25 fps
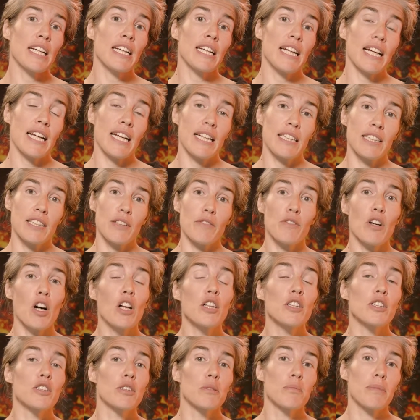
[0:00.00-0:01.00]
get the
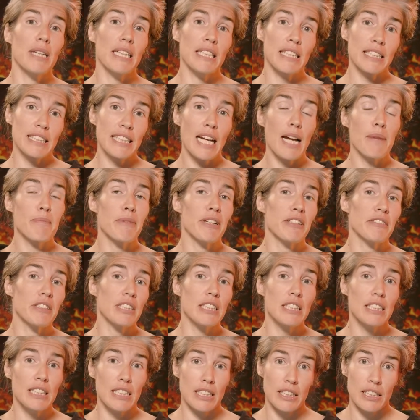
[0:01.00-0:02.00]
volume and the time
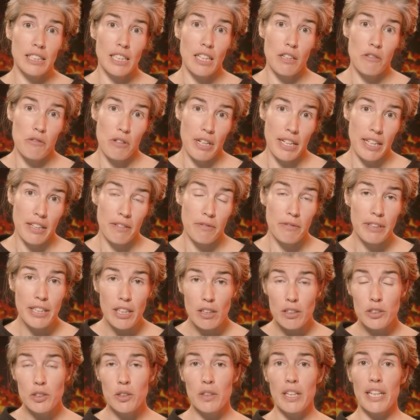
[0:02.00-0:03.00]
average discharge rate, we
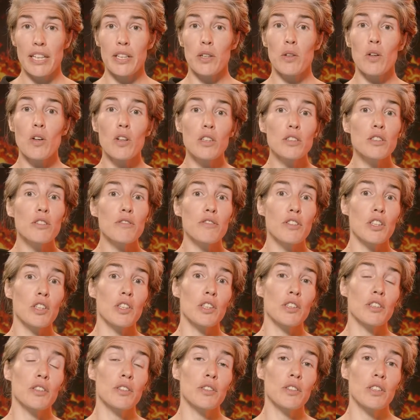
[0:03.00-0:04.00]
also get
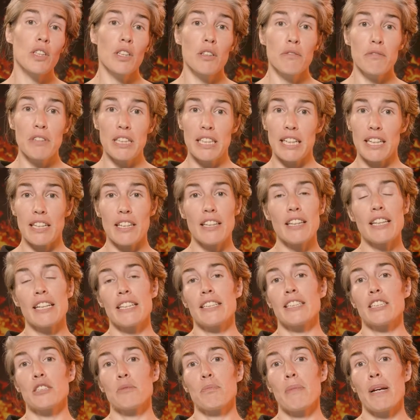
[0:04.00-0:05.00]
orthophotos, we get
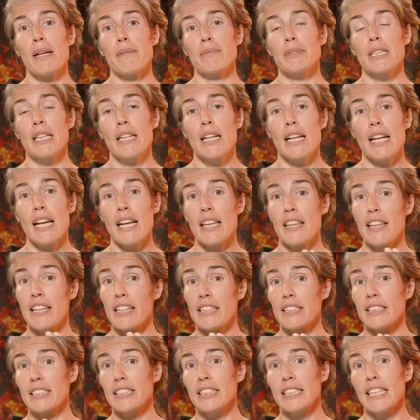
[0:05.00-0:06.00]
thickness maps and
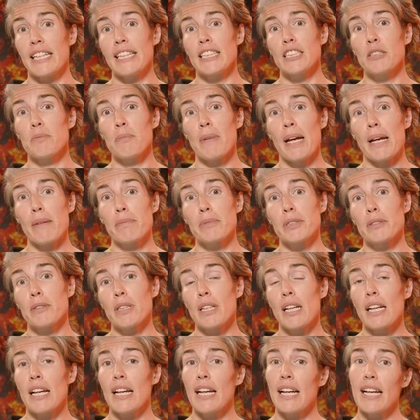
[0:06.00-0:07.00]
thickness change maps.
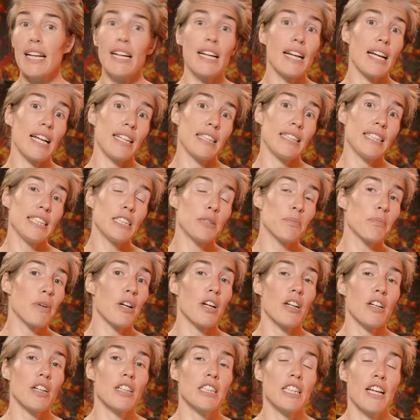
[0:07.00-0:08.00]
And these
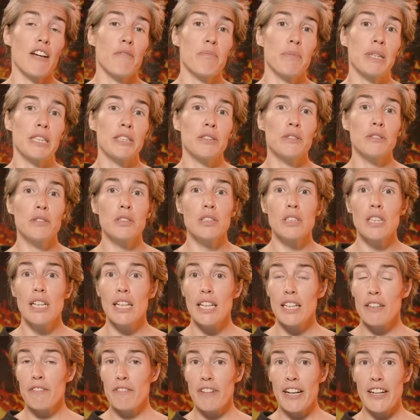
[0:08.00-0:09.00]
products have been used
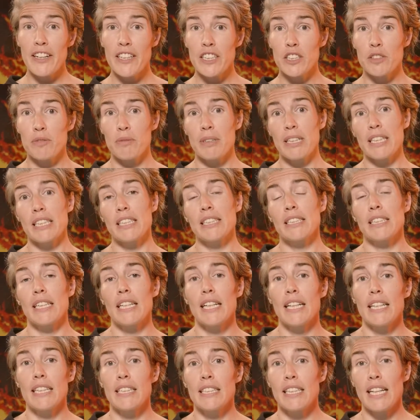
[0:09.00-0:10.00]
in various ways
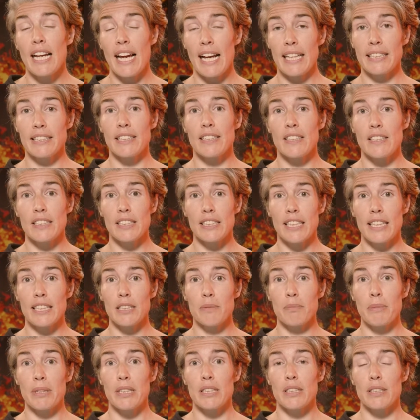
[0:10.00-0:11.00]
in the hazard
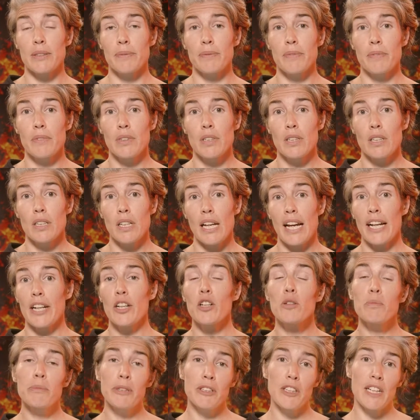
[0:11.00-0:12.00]
assessment and
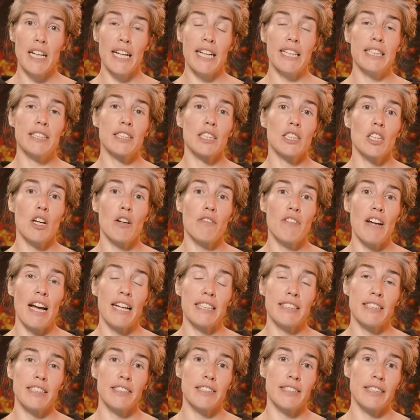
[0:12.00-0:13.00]
communication of
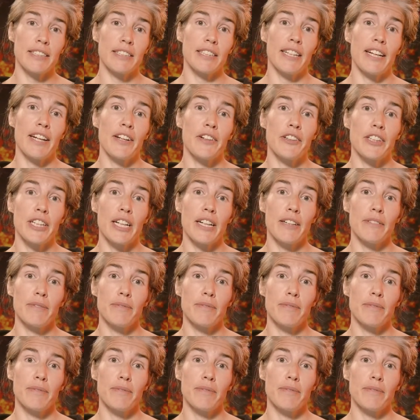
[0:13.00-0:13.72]
hazards in the area.